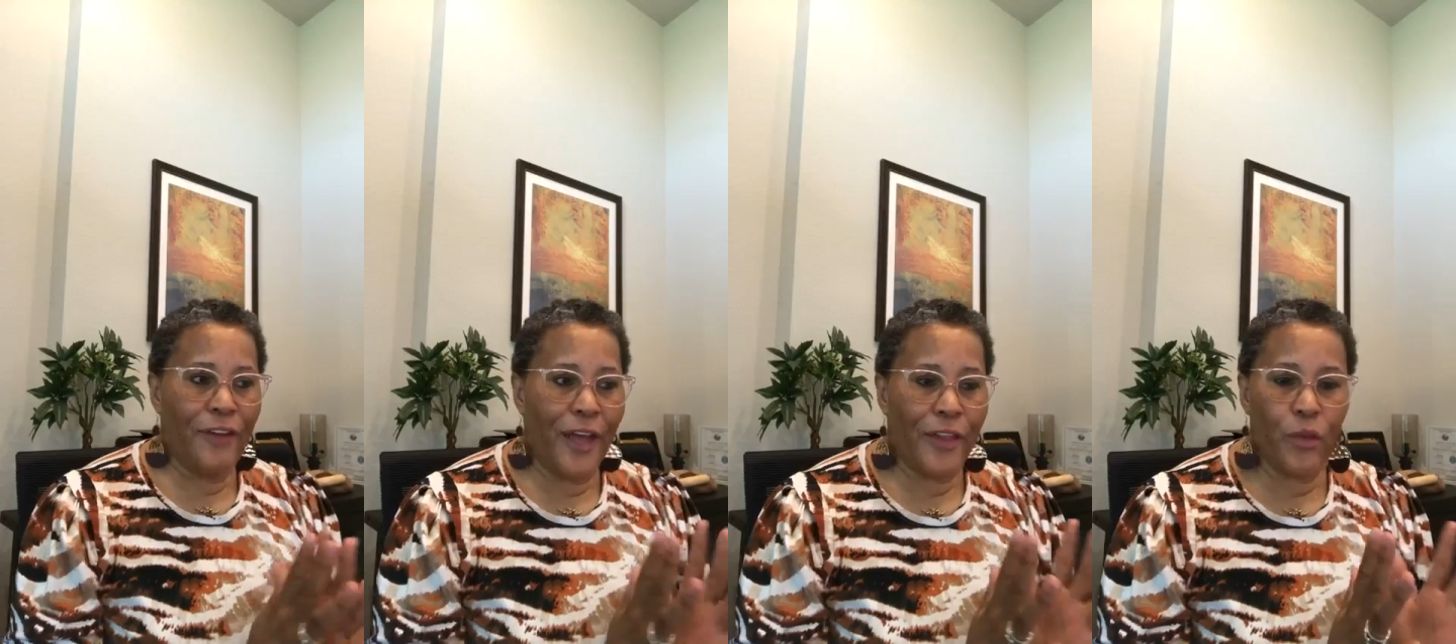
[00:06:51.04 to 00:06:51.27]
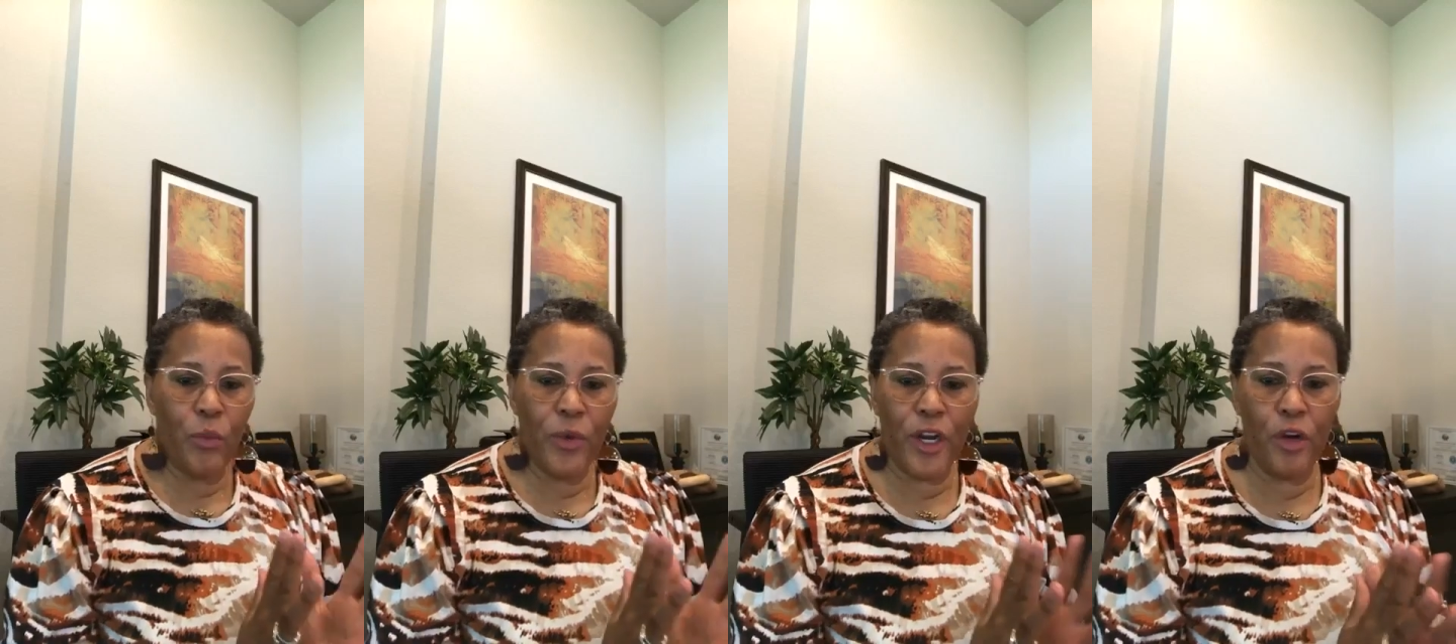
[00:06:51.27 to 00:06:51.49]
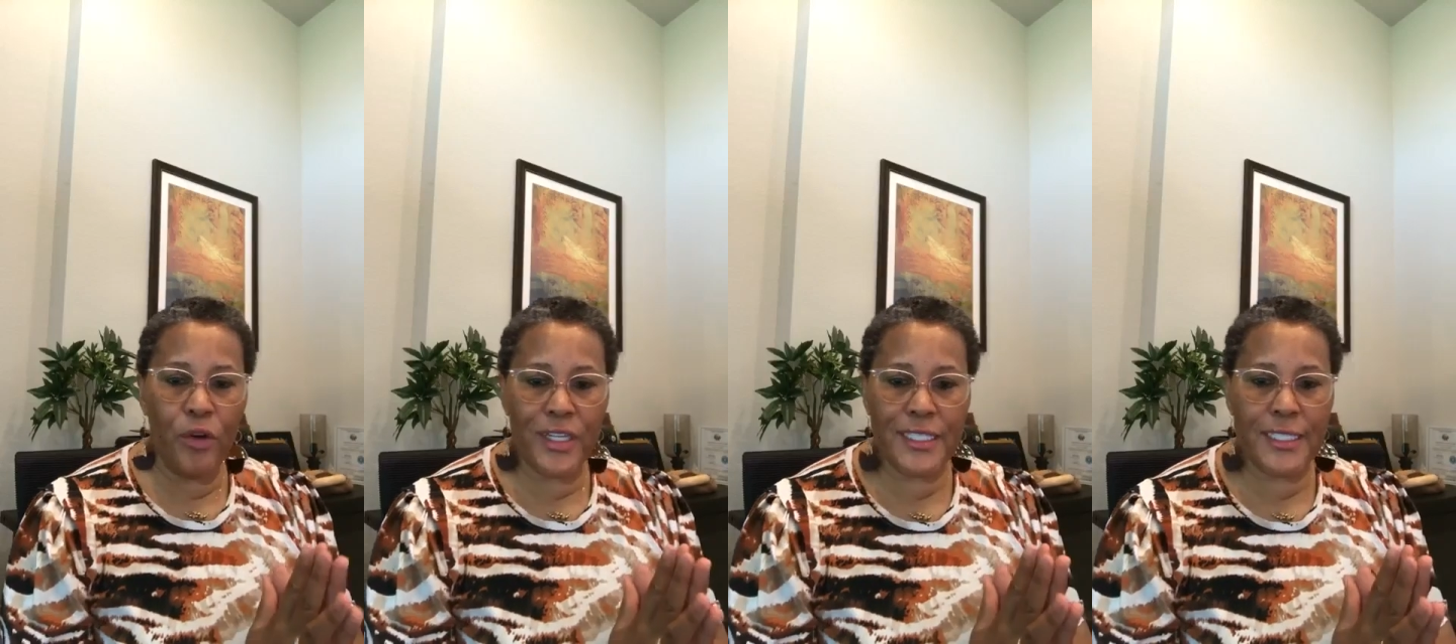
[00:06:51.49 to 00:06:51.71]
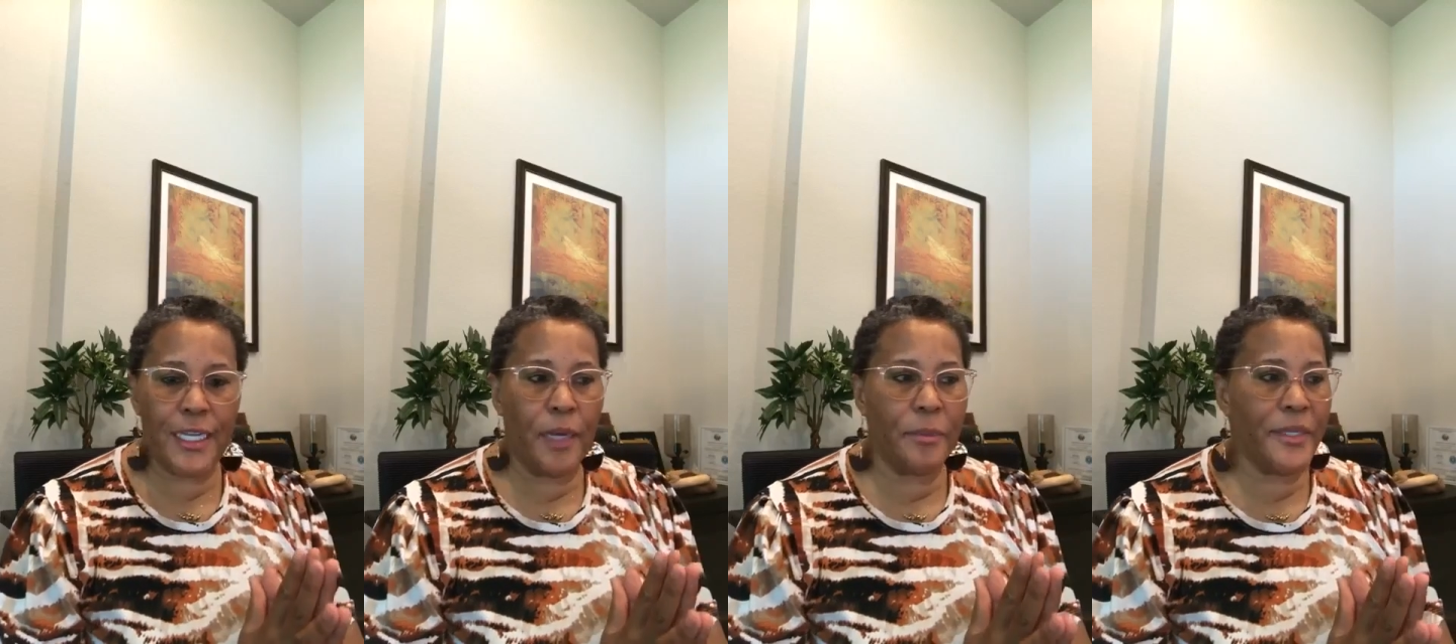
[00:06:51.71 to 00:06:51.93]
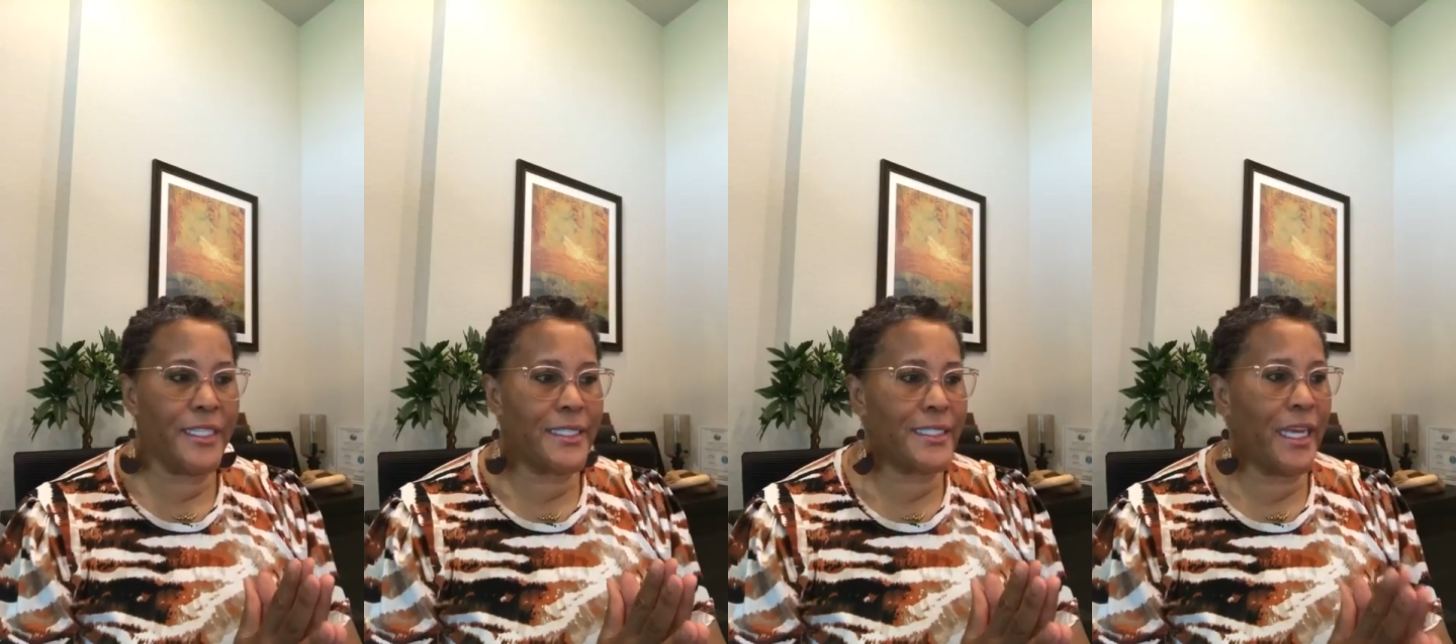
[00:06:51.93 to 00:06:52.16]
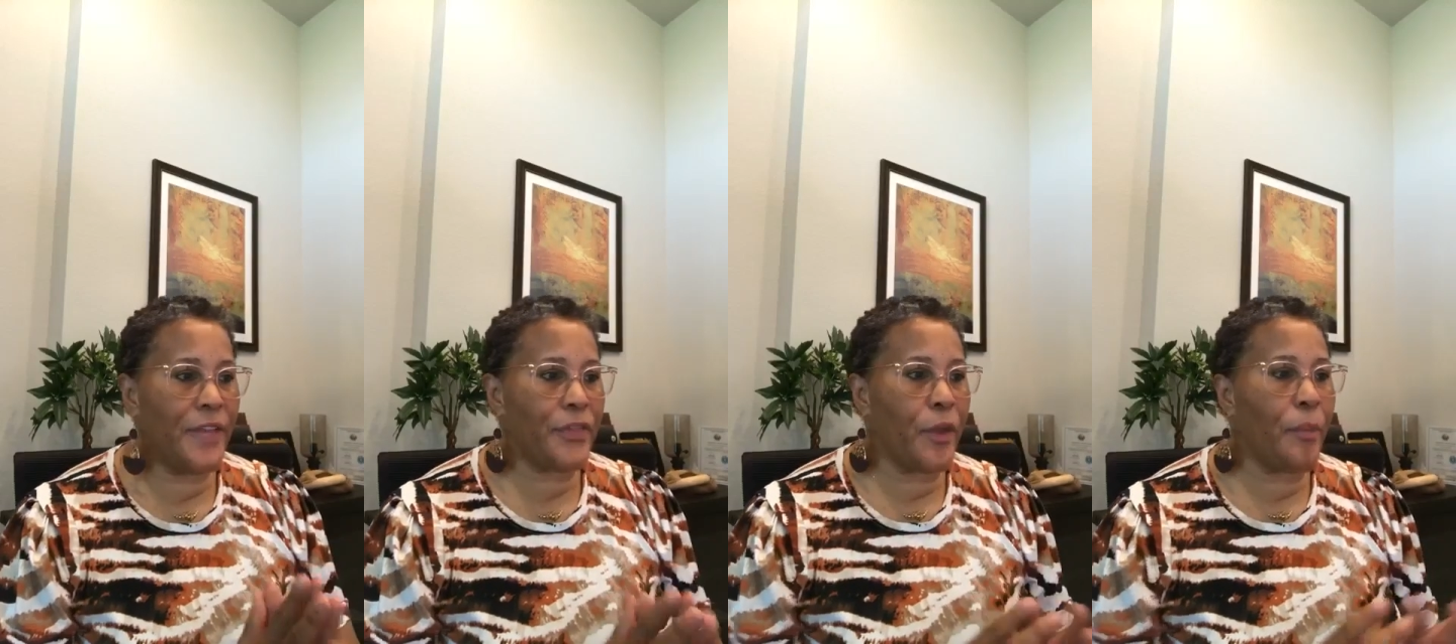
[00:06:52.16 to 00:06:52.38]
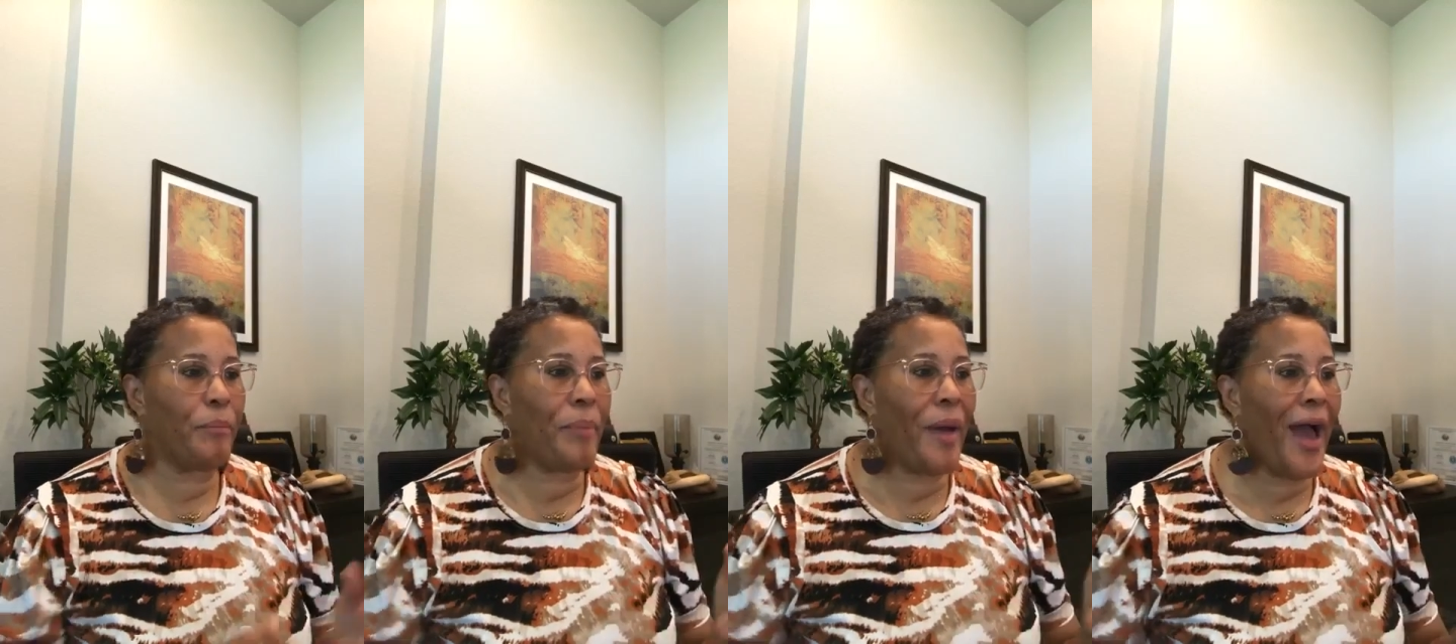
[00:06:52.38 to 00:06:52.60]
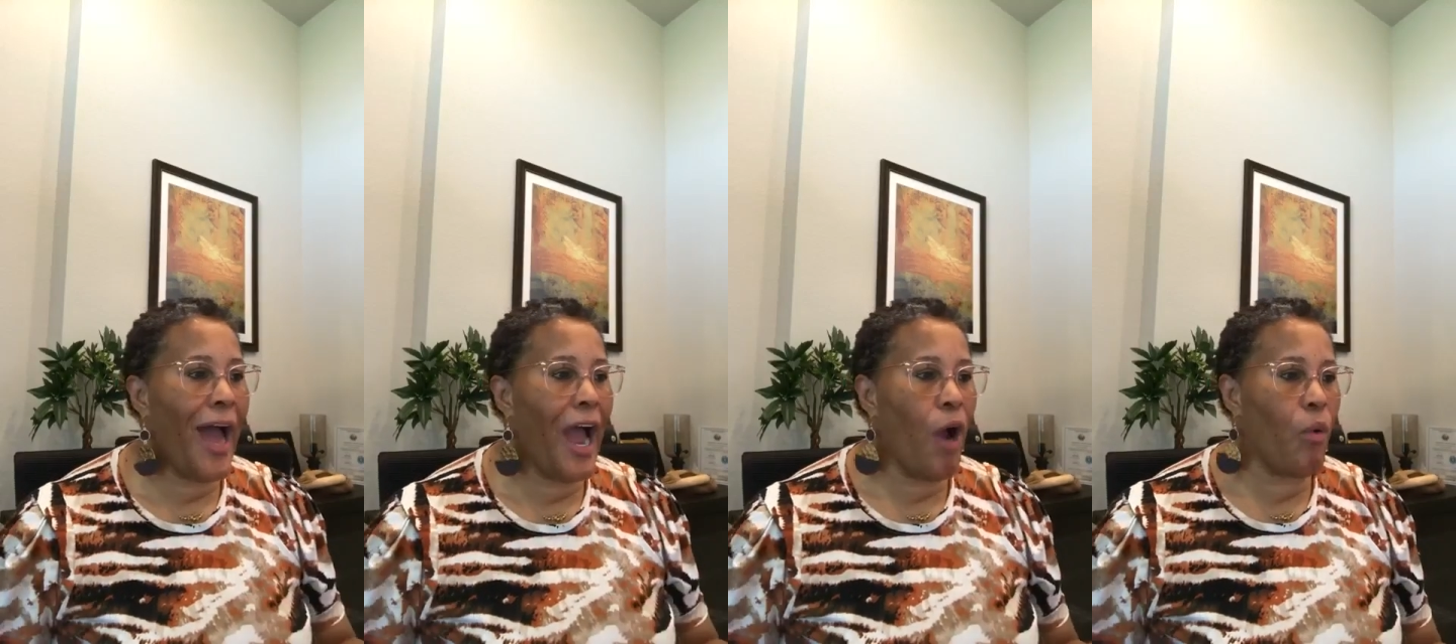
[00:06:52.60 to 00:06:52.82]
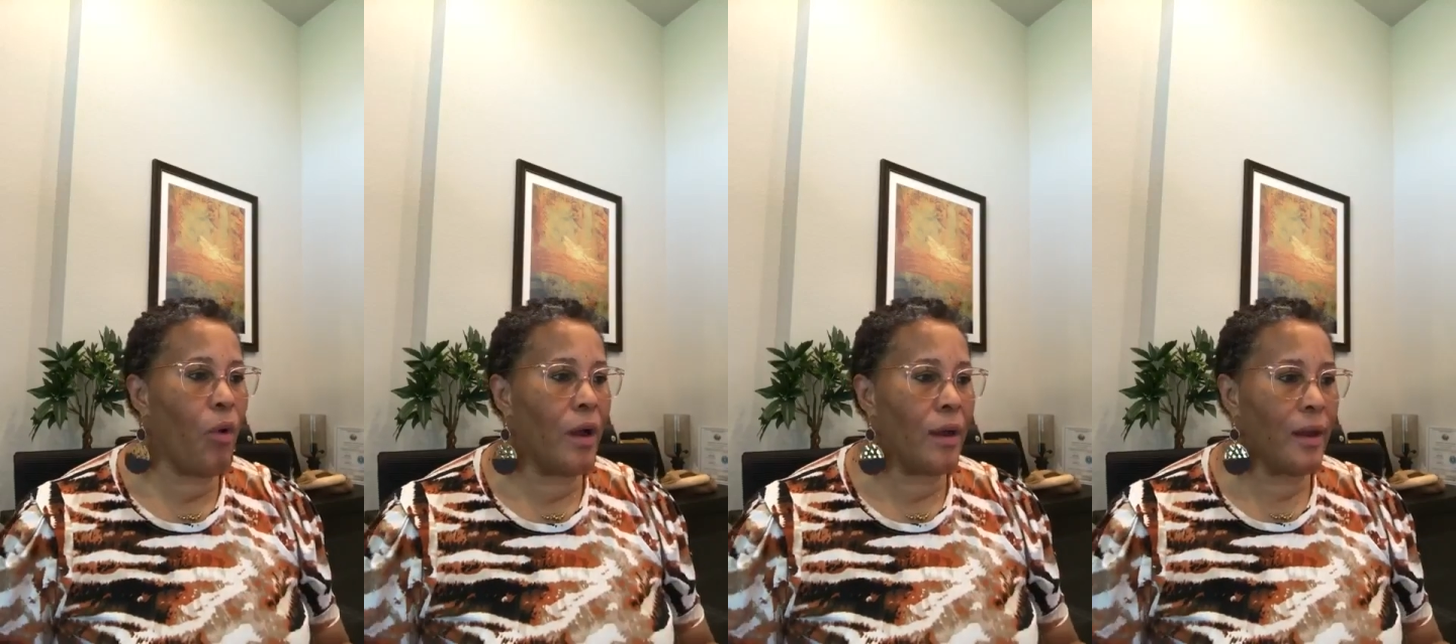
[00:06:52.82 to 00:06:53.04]
Father went on to tell me, he said, the
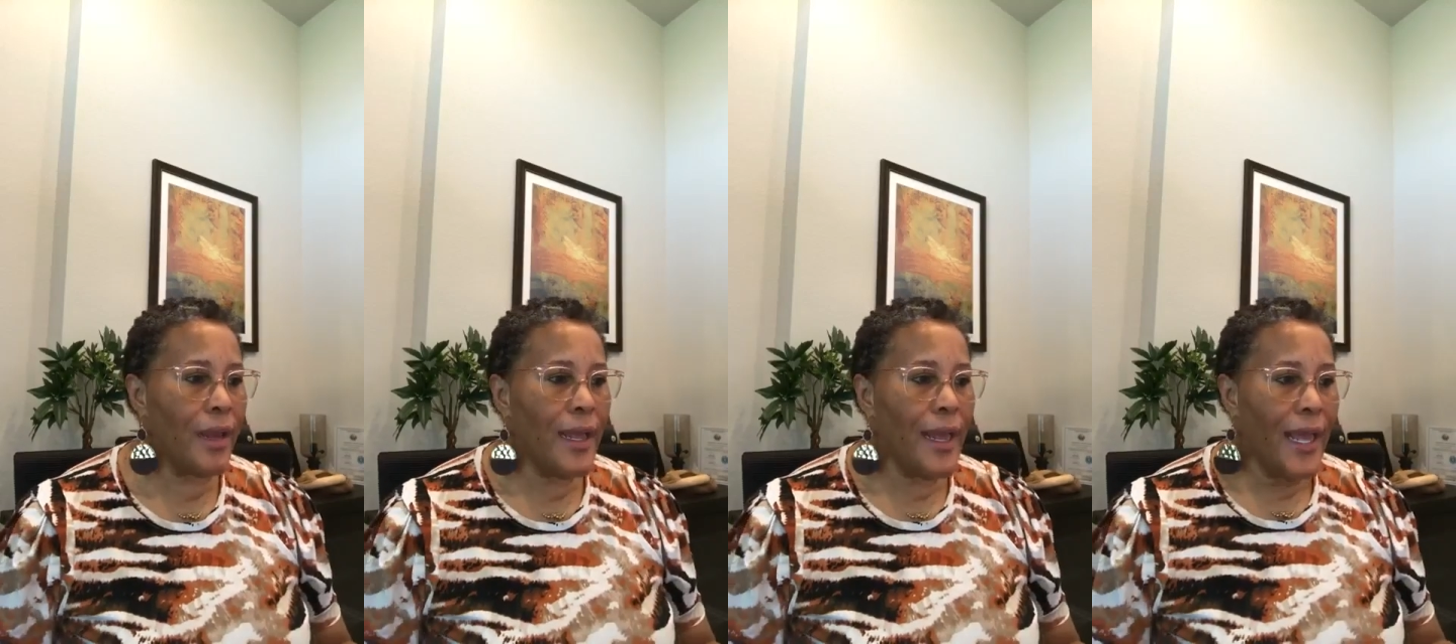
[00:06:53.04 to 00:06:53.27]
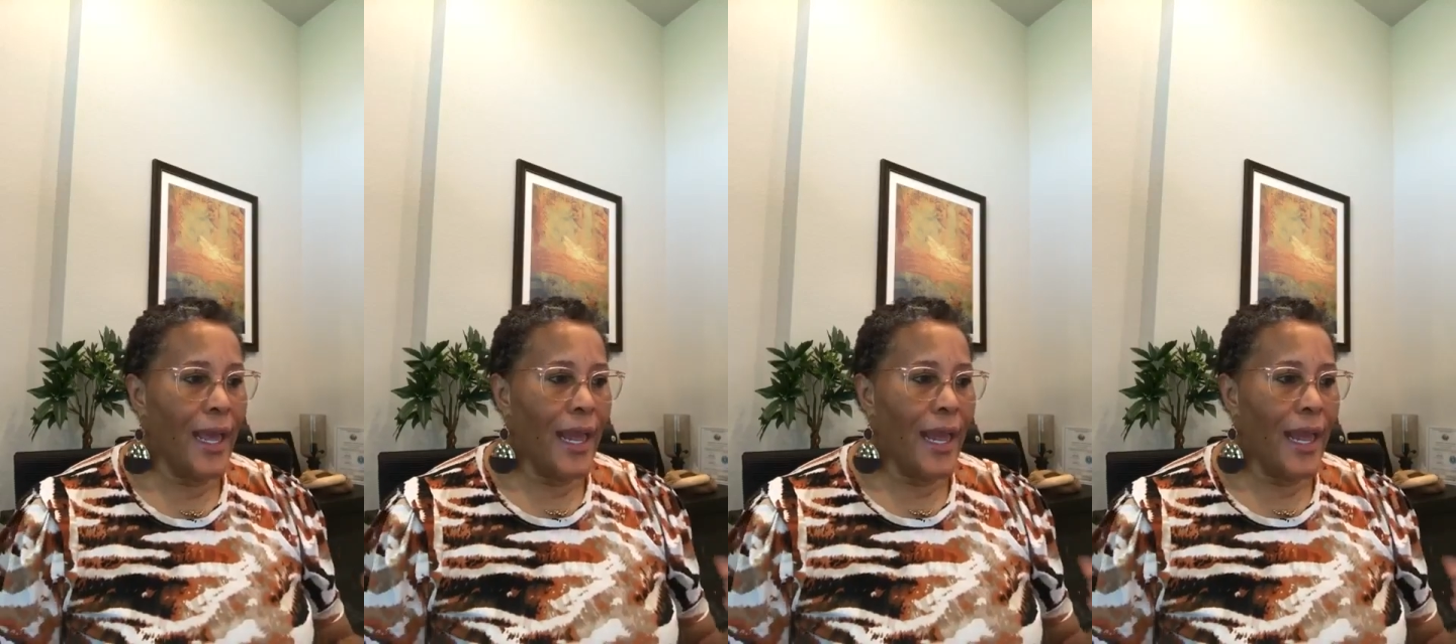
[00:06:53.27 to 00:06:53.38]
power